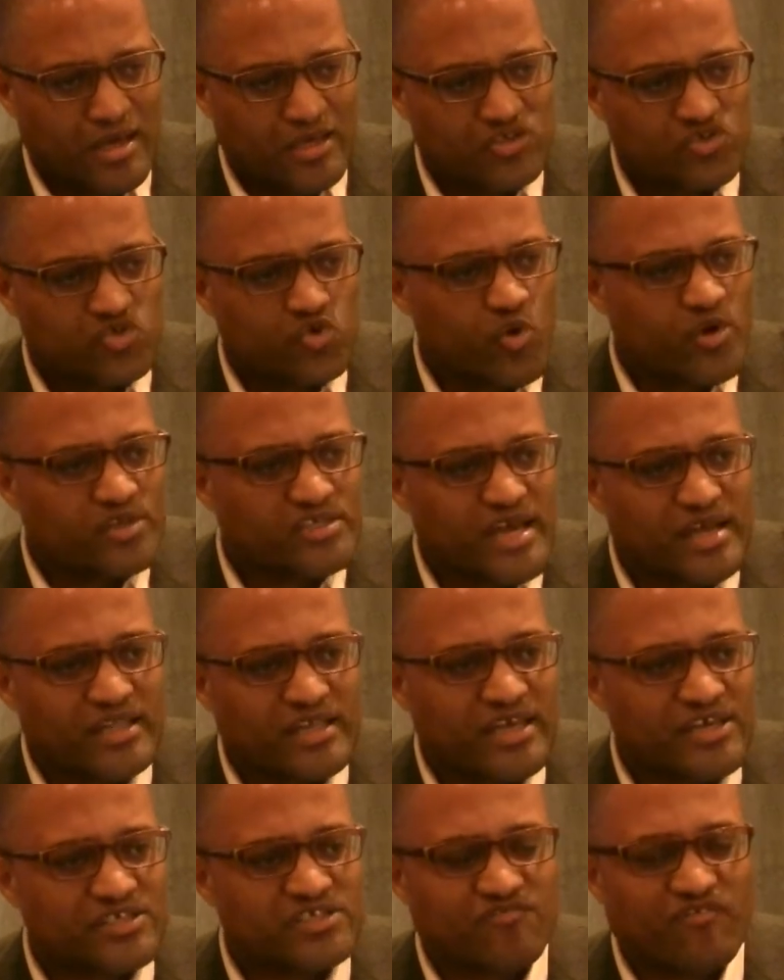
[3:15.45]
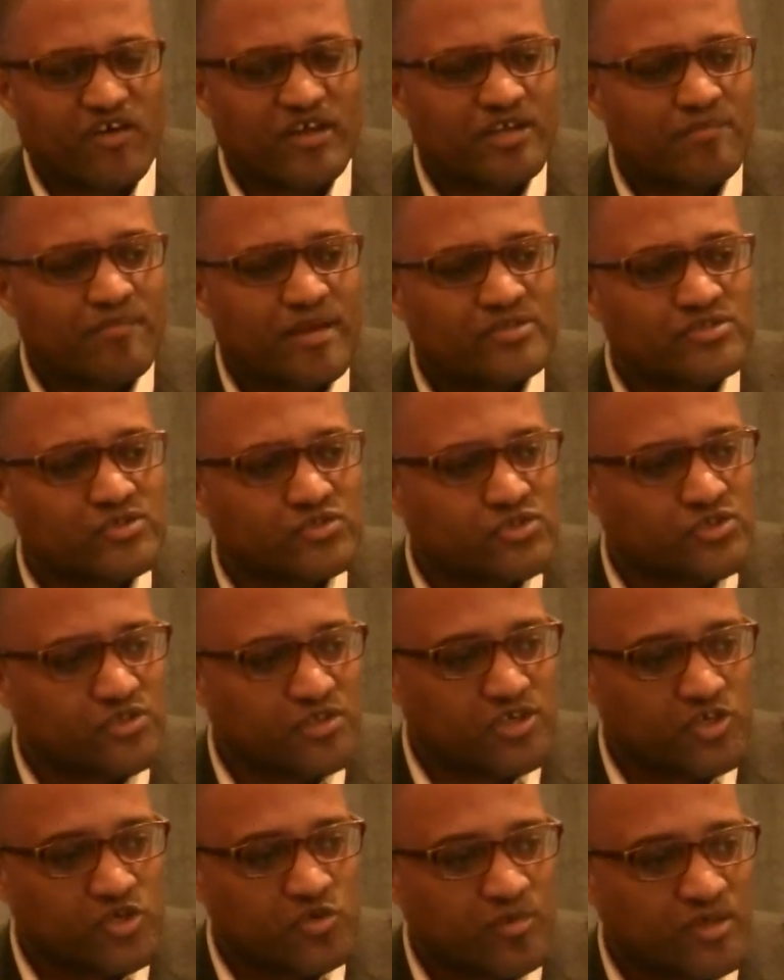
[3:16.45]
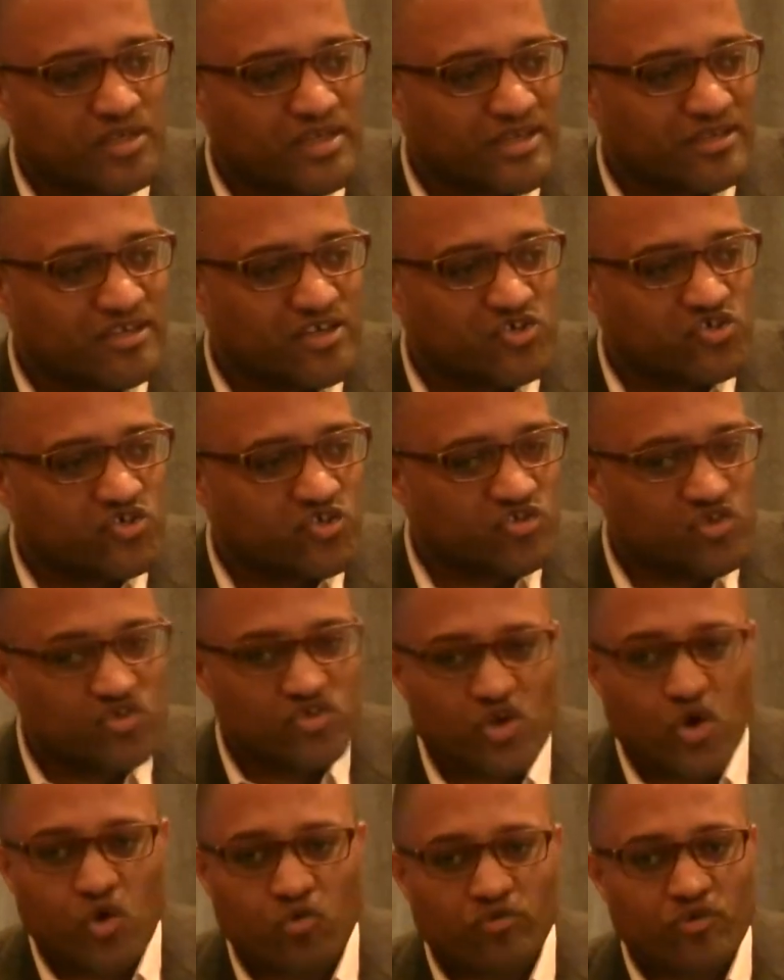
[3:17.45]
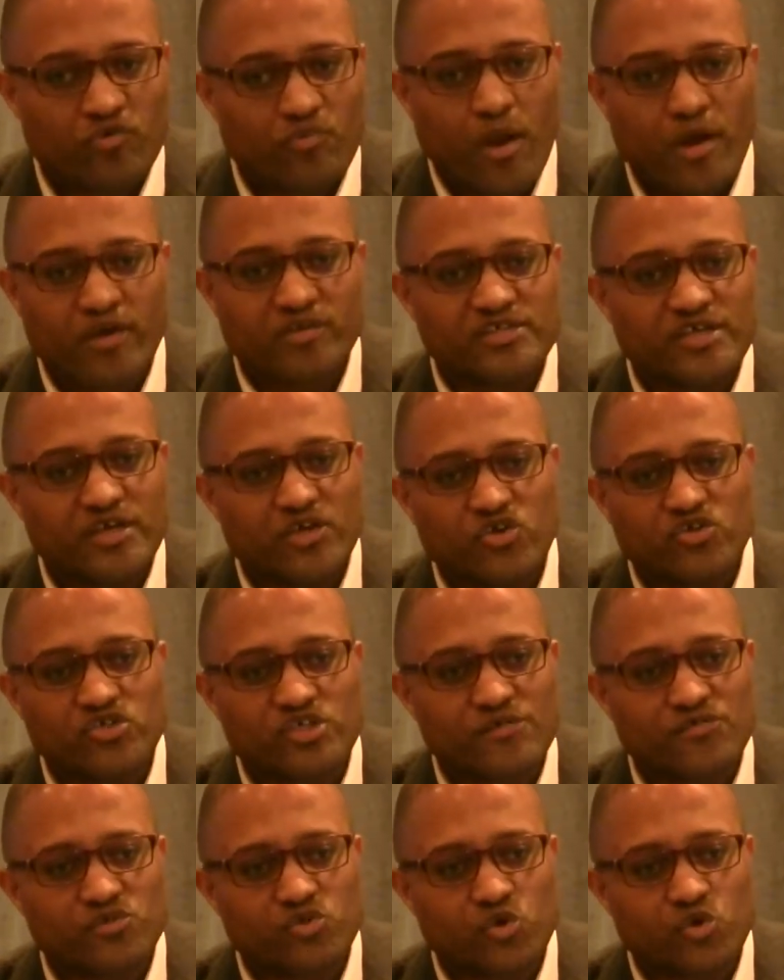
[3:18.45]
Storytelling is fundamental to the human condition. You probably tell yourself